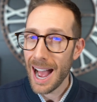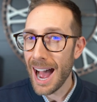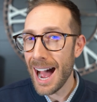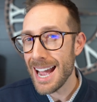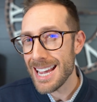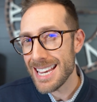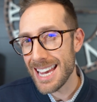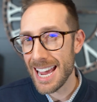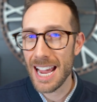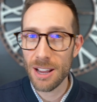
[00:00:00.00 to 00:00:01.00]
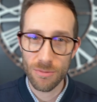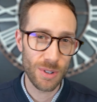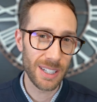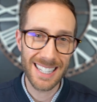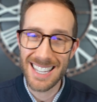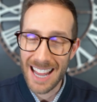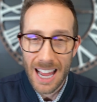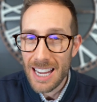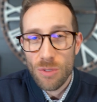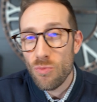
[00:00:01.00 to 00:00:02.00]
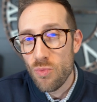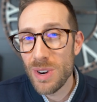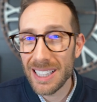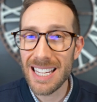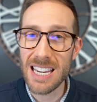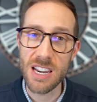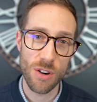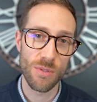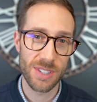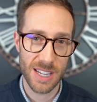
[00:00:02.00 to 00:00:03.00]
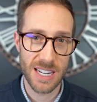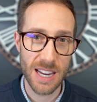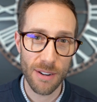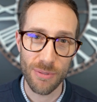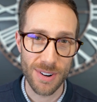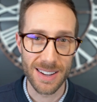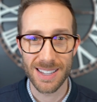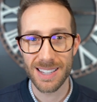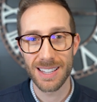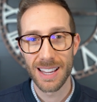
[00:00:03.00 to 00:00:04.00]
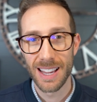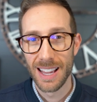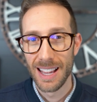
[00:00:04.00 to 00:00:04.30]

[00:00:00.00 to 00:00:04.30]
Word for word: I can't really, I don't really notice a difference.